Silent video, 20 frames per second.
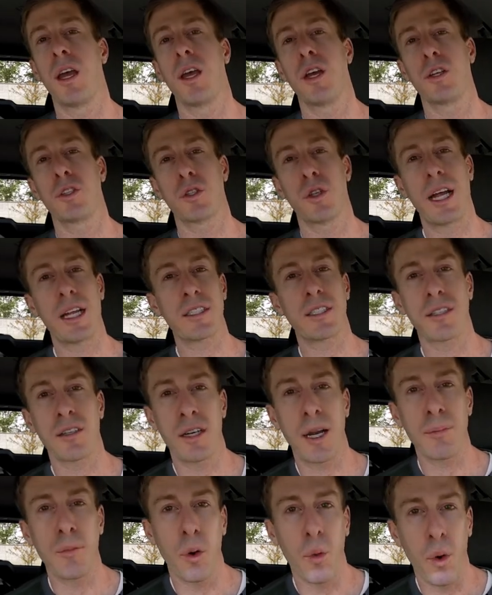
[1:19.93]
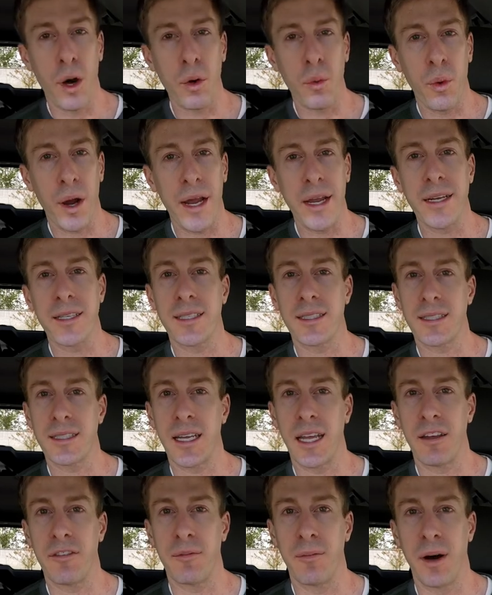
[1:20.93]
So that's the number one way to
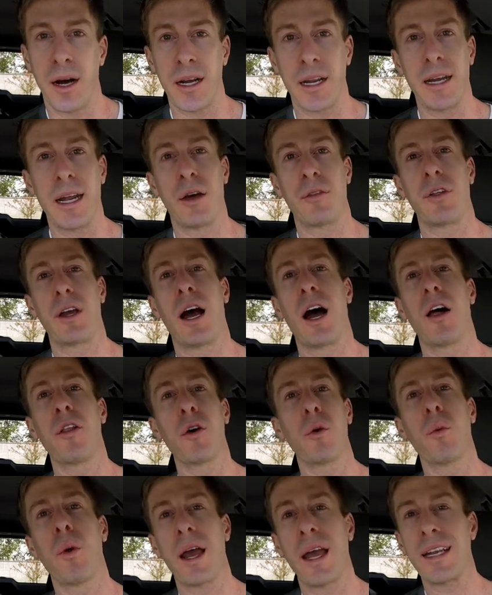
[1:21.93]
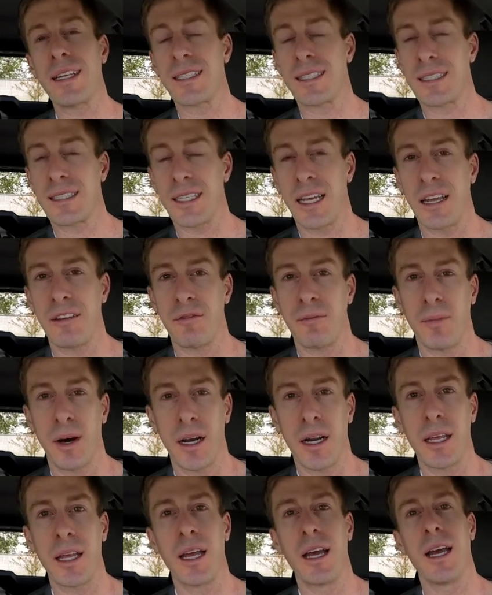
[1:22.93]
save money. Now, the other way to save
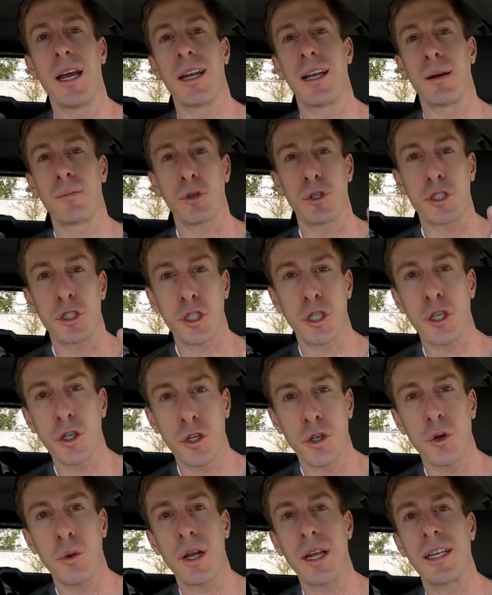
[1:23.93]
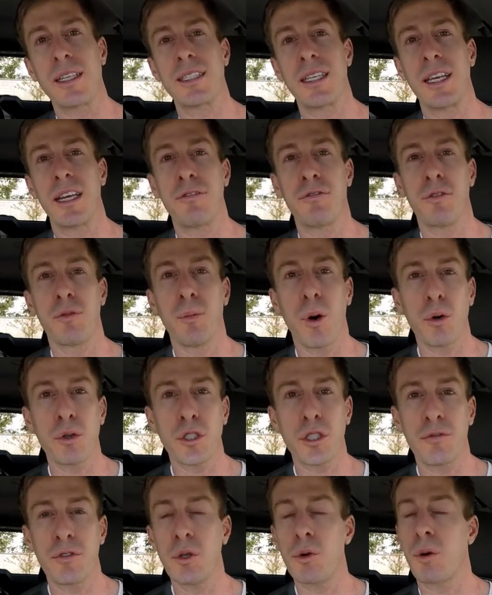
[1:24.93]
money, number two, is if
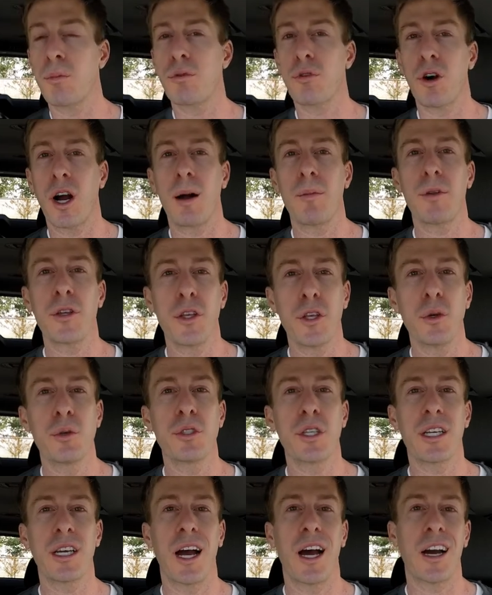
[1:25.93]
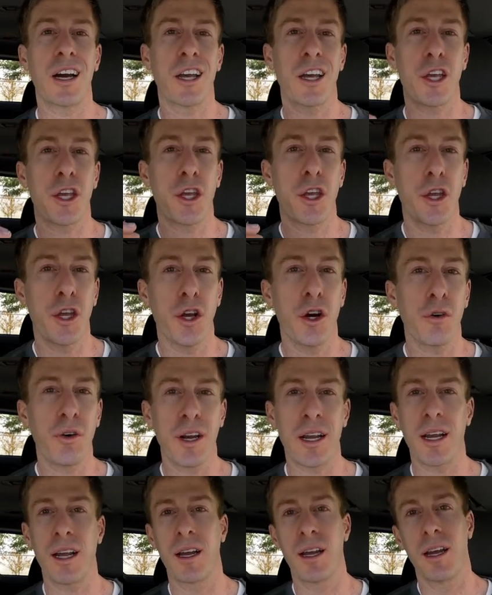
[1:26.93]
most of you are probably using a
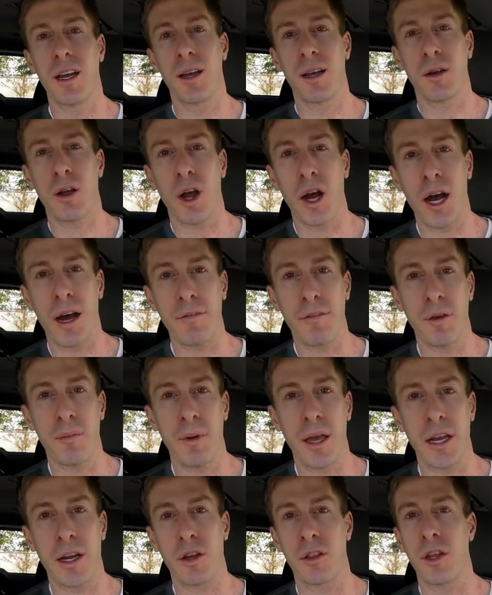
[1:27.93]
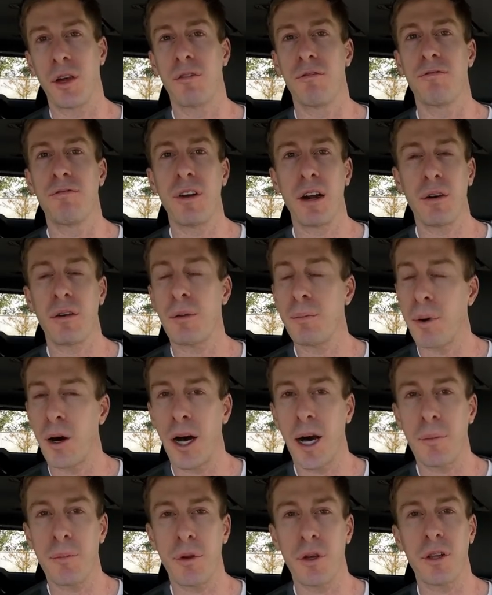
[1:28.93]
Keurig coffee maker. They're very
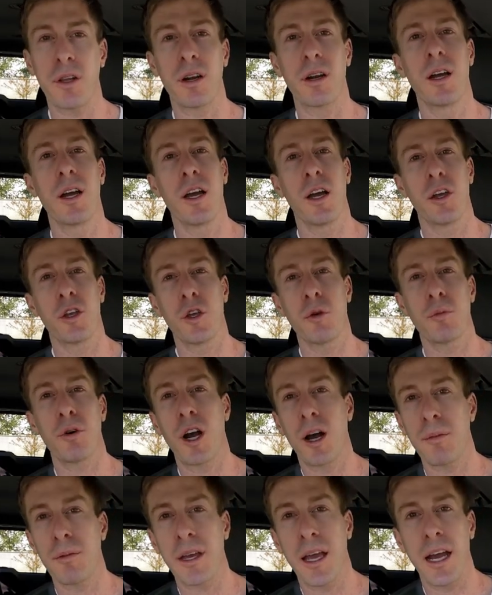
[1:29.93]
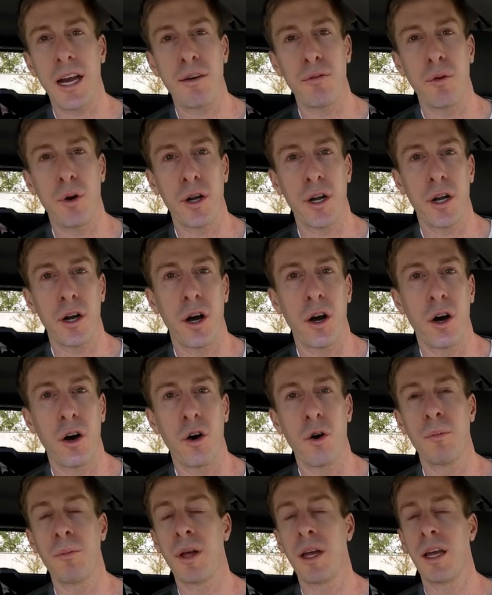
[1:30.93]
popular. You probably have one at
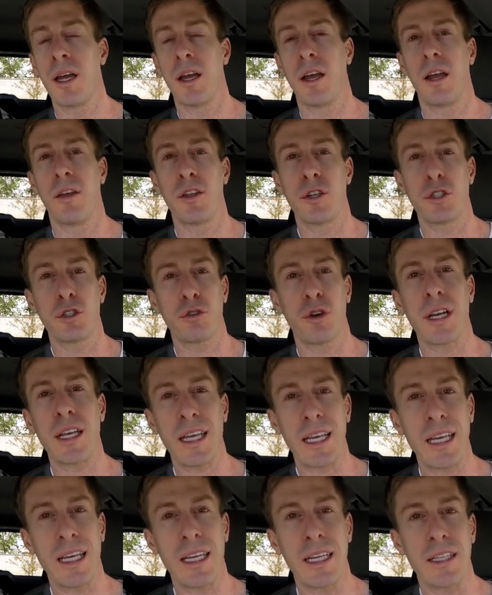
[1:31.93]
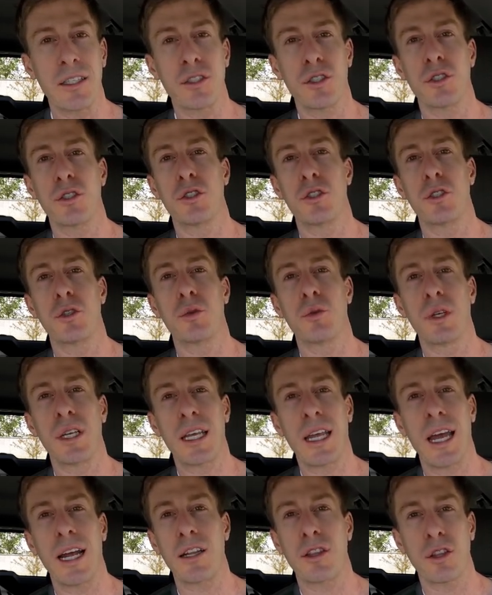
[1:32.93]
home. And the trick is to
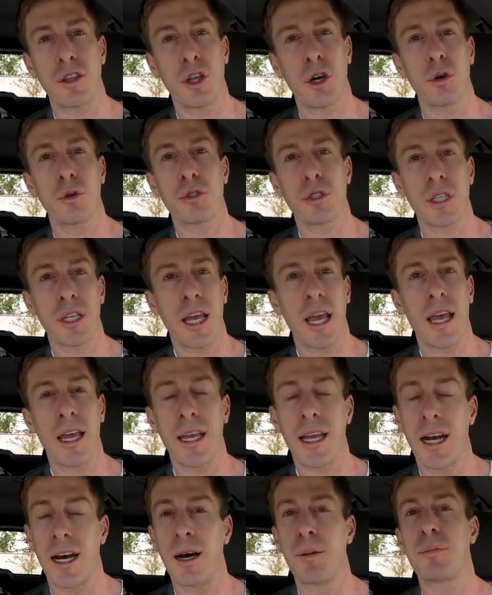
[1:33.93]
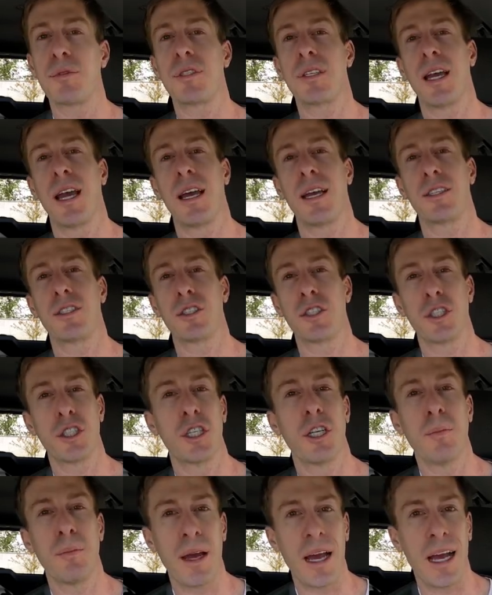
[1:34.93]
get those K-cups as
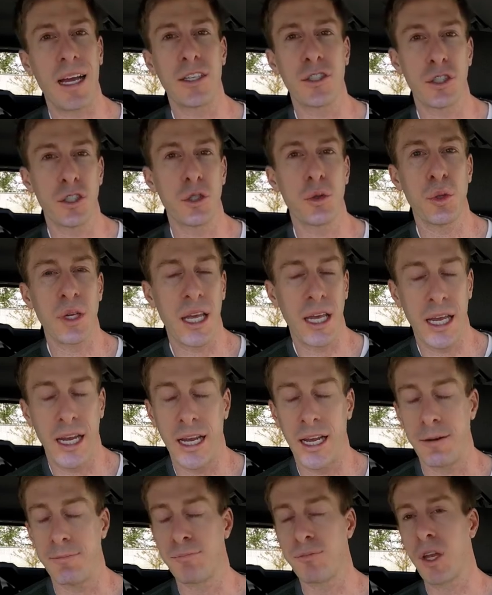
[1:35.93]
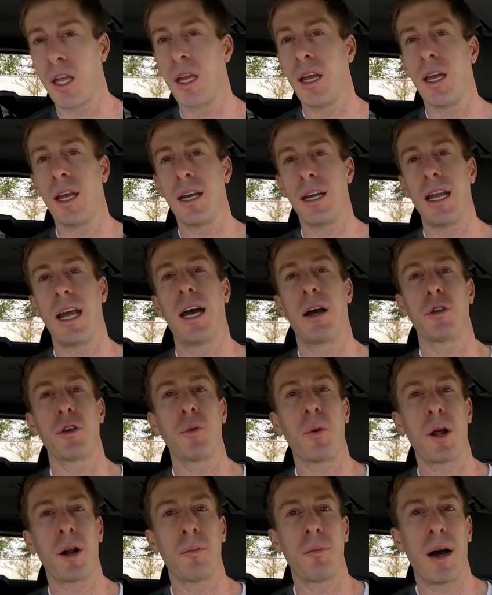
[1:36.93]
cheap as you can. Now, you
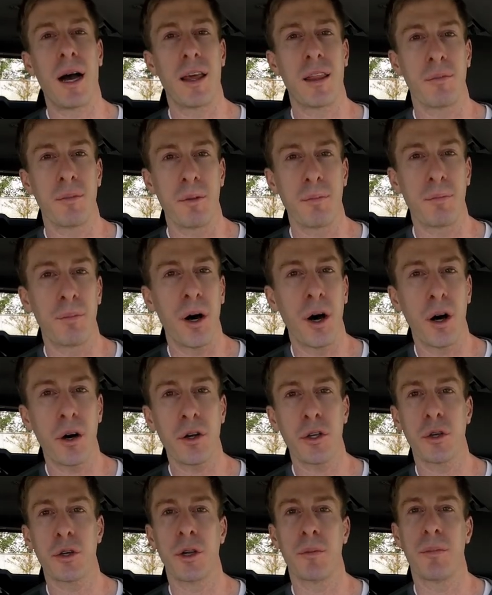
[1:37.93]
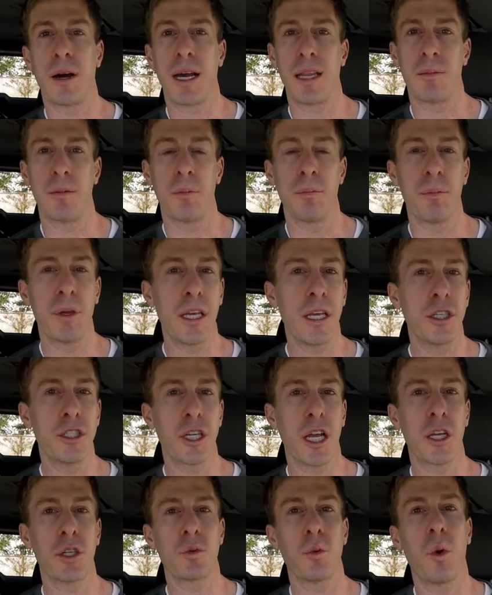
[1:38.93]
want to buy them in bulk. You can buy them at
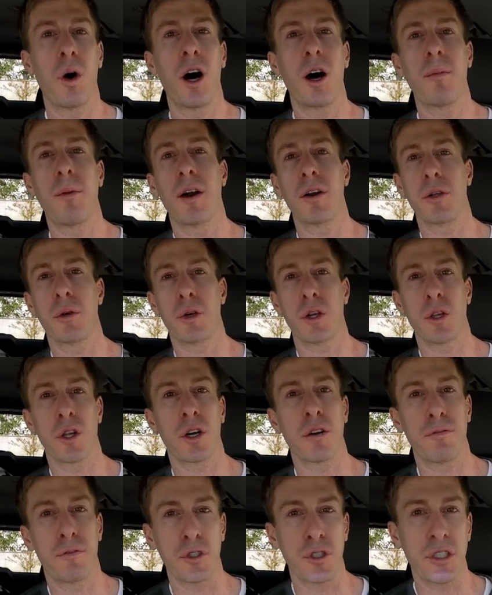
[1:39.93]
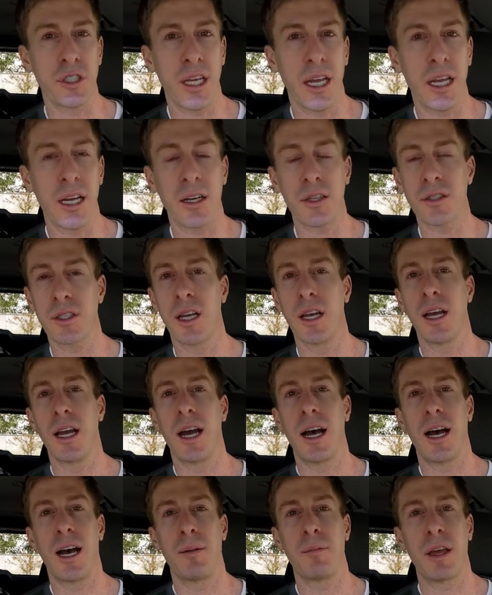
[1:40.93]
BJ's, Walmart. You can look for sales.
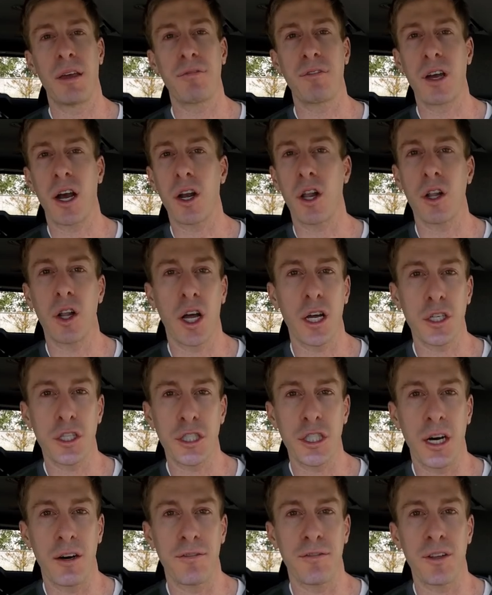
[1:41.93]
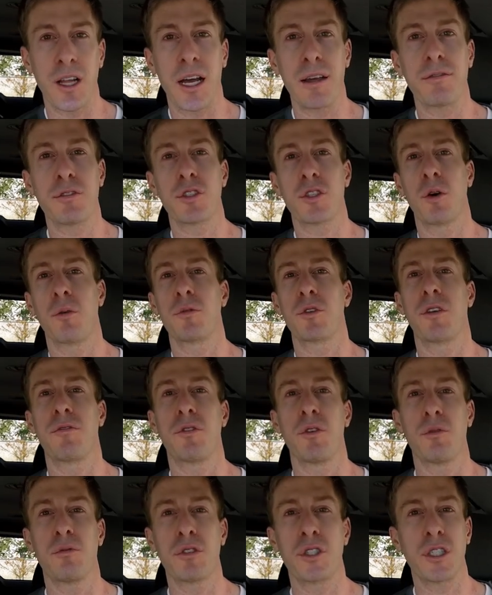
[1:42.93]
They've got a long shelf life. So if
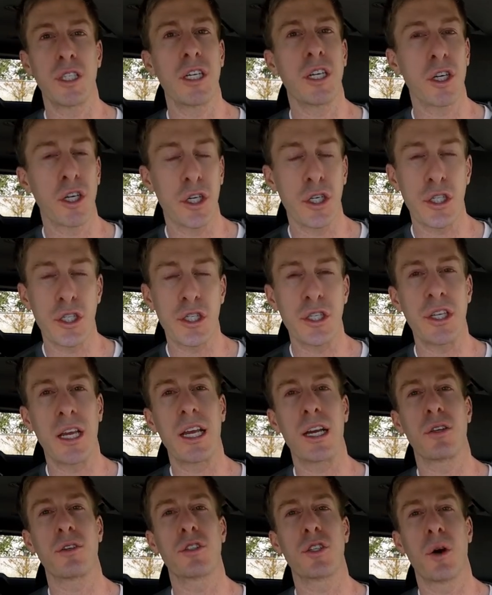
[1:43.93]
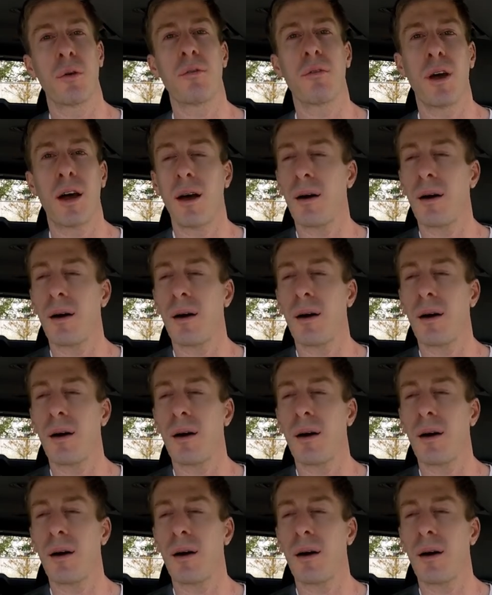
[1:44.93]
you see a good sale, don't